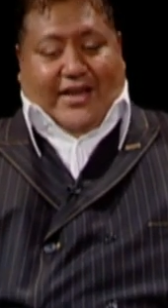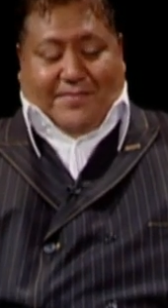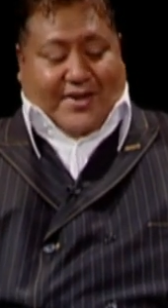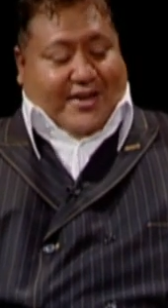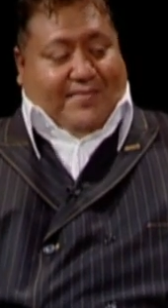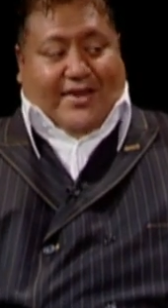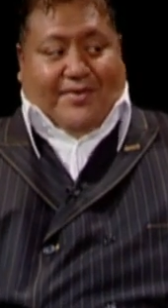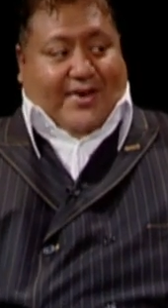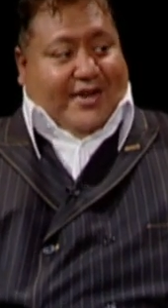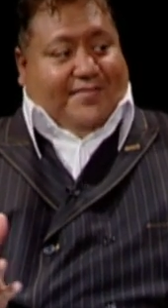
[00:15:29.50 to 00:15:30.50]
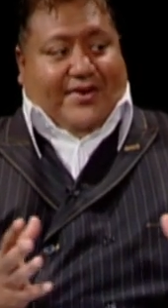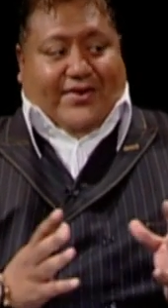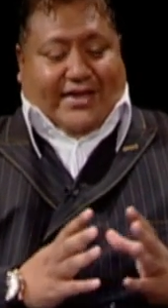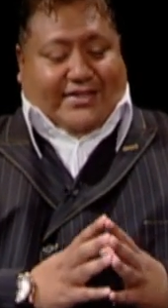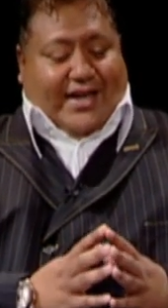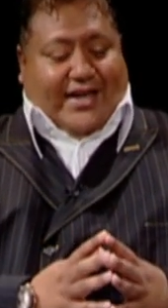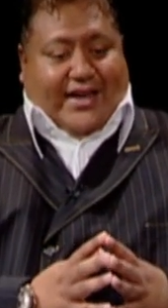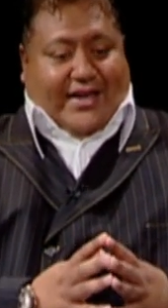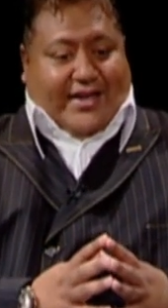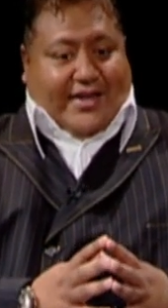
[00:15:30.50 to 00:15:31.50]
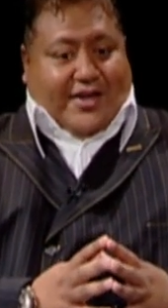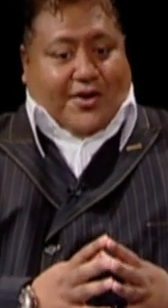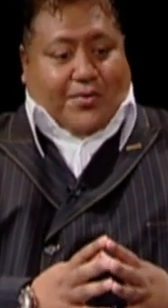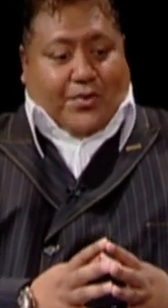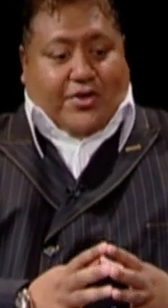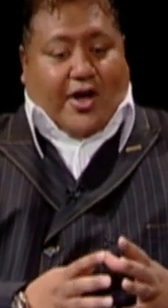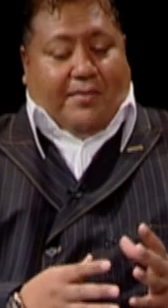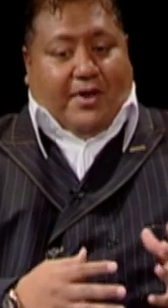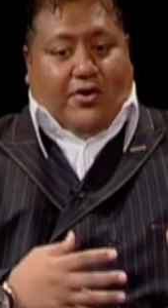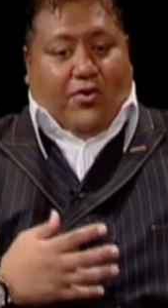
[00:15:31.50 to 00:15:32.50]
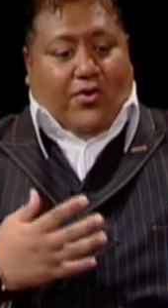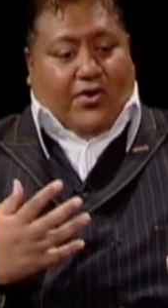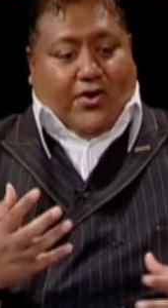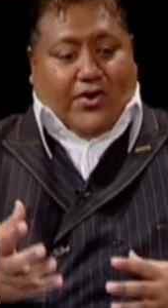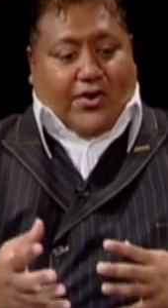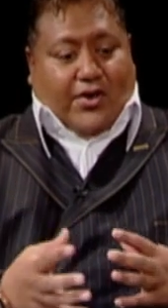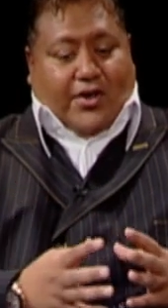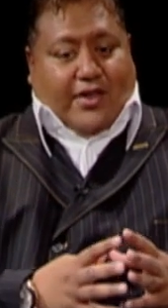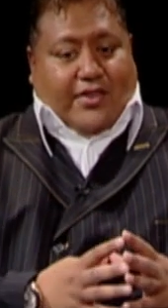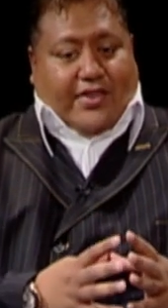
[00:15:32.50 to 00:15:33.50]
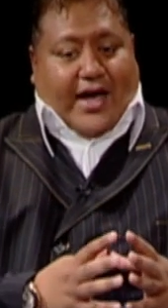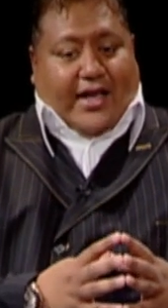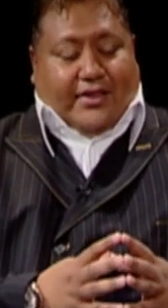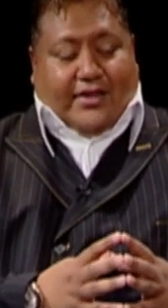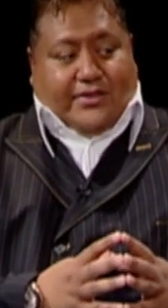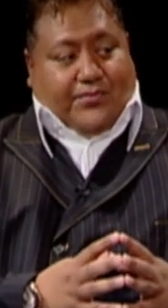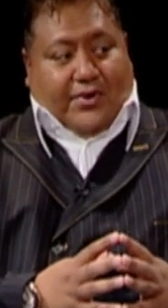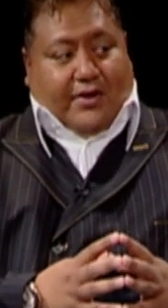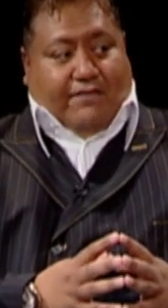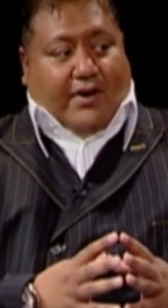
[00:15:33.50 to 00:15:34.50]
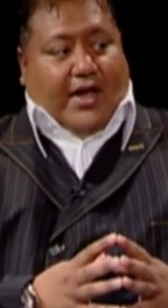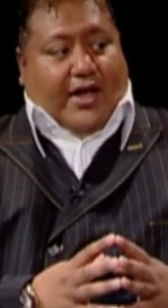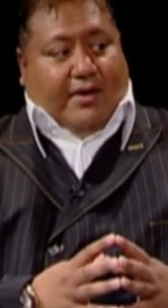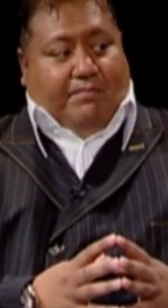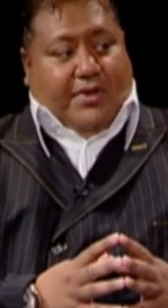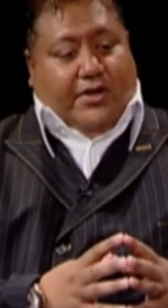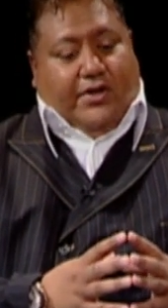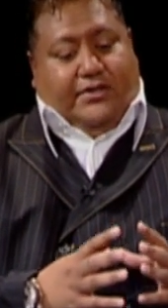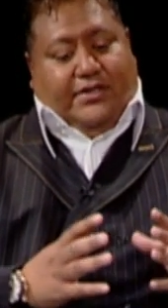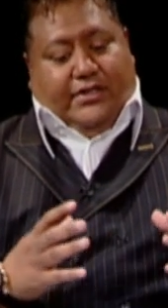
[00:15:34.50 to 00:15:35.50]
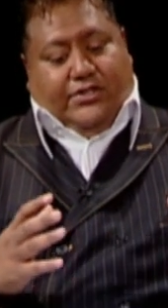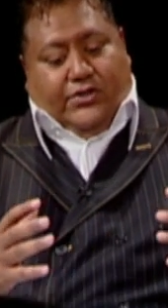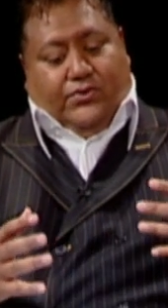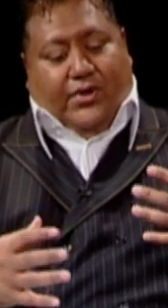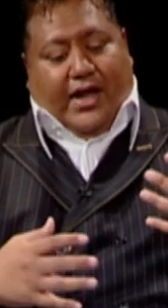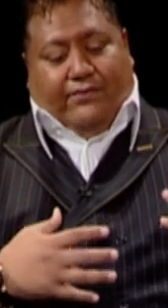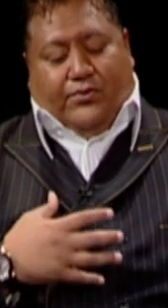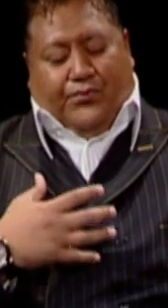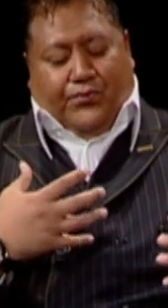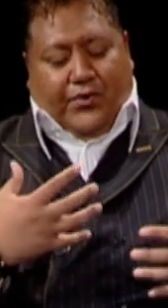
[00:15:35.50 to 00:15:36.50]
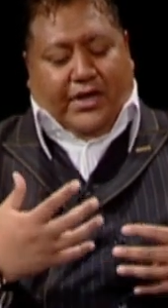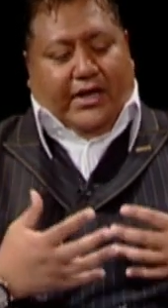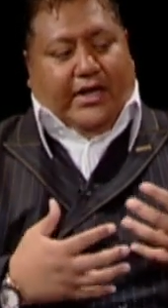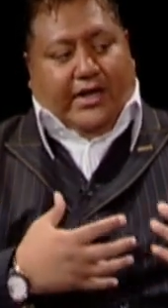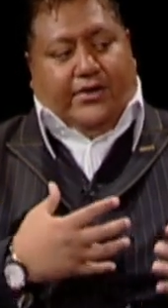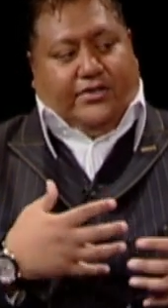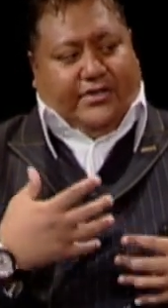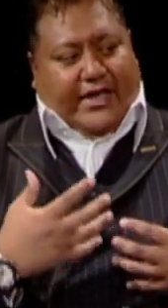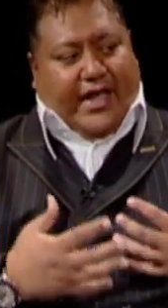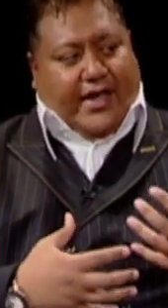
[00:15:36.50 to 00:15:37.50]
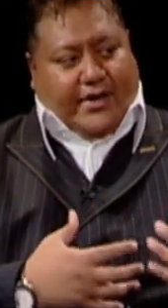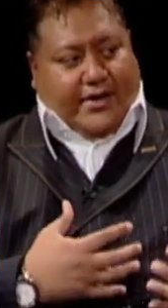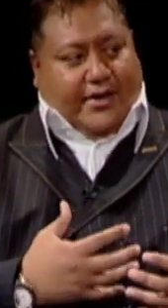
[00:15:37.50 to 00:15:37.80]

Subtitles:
Eeny, meeny, meeny, miny, mo. Exactly. With Common Core, that doesn't really fly because the children have to really understand